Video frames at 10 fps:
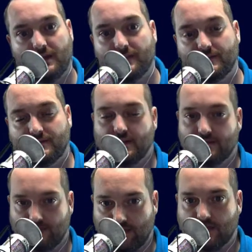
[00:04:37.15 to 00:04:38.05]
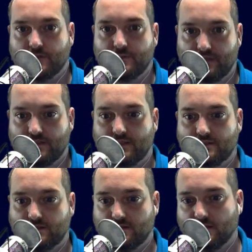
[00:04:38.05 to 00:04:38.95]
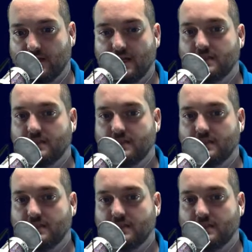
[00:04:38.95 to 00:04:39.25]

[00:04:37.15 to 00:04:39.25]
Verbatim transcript: and then tell, the hub then tells the